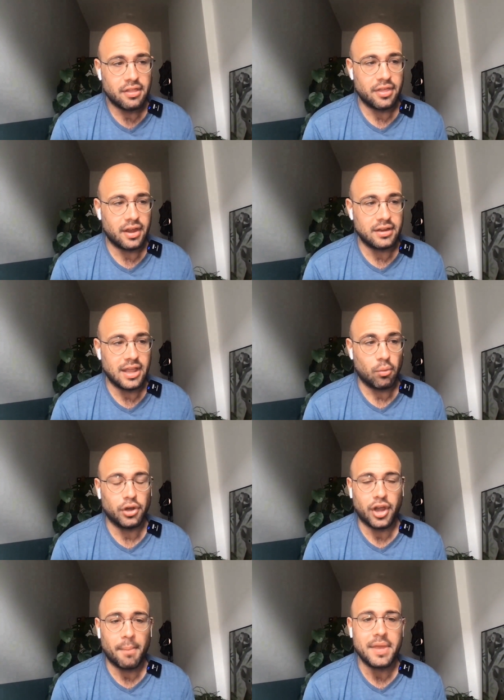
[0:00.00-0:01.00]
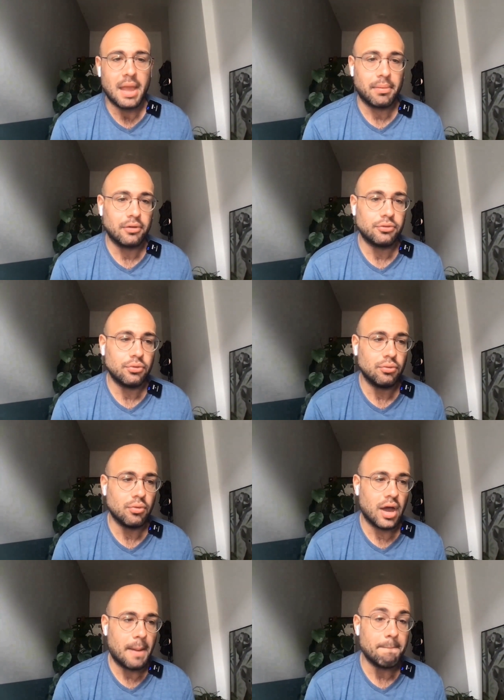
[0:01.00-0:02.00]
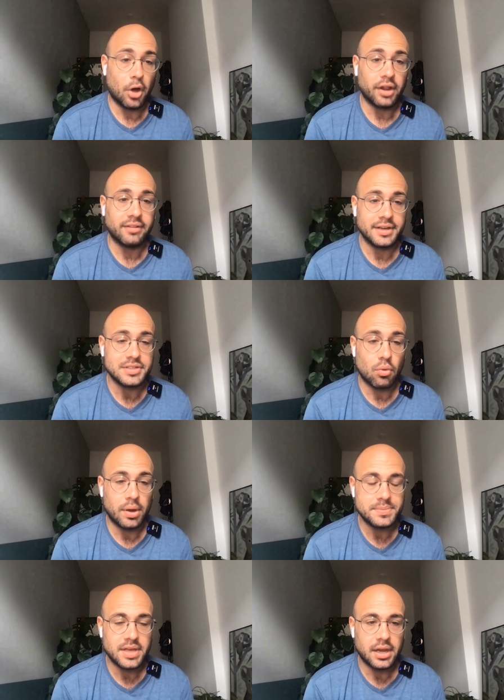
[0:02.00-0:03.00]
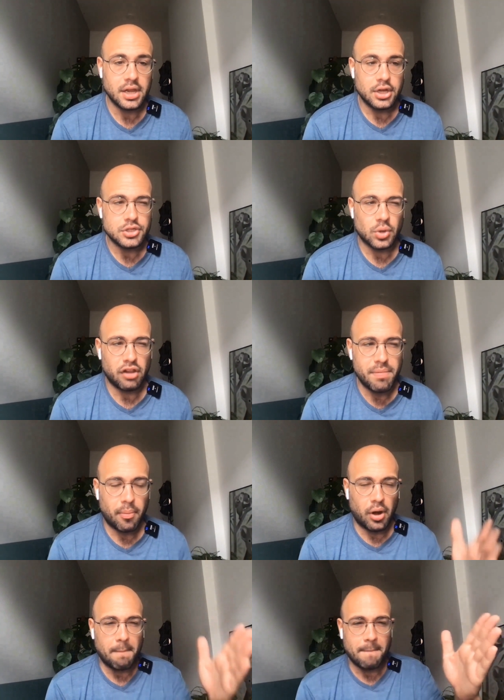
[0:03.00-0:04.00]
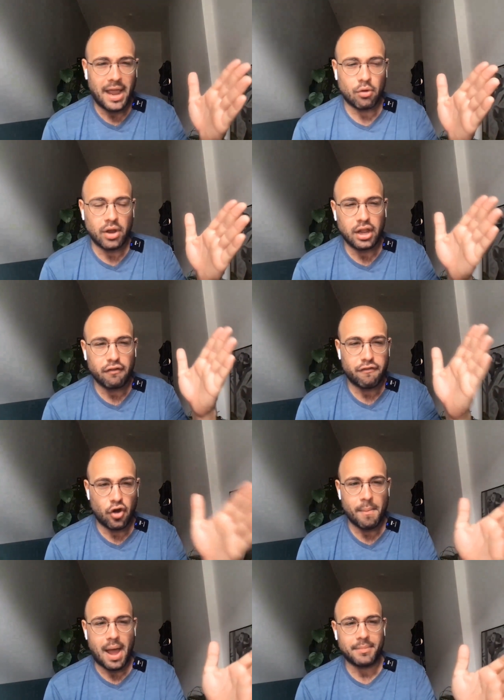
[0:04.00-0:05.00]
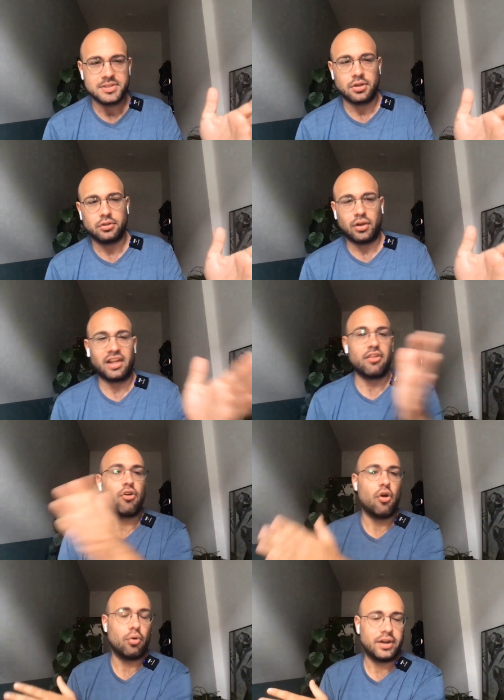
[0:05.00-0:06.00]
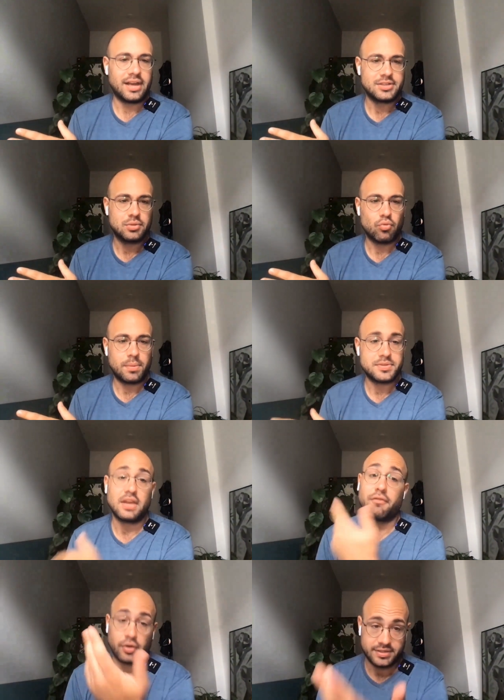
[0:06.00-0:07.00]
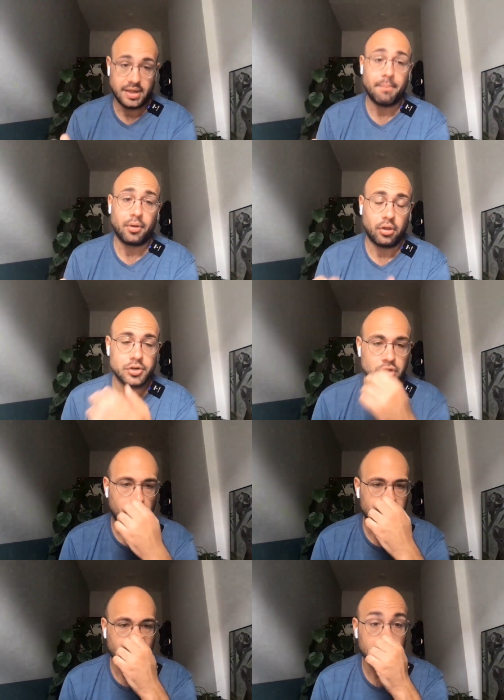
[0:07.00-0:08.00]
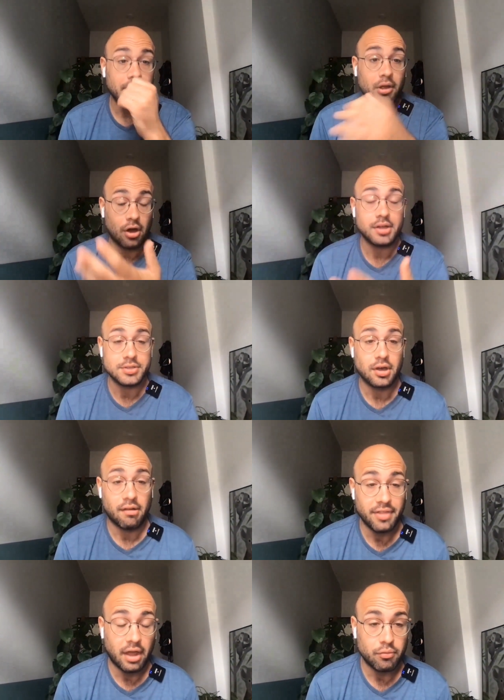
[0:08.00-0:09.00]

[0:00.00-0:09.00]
then they will not be able to monetize their website. So a lot of people are migrating from Amazon to like their own custom website, for example, on Shopify because of that